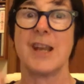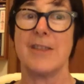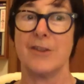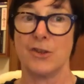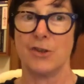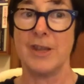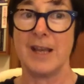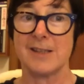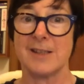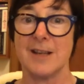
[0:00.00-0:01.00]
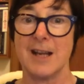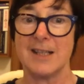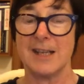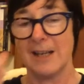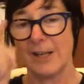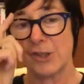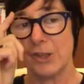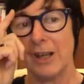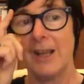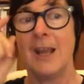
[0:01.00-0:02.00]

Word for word: and the 2019 election,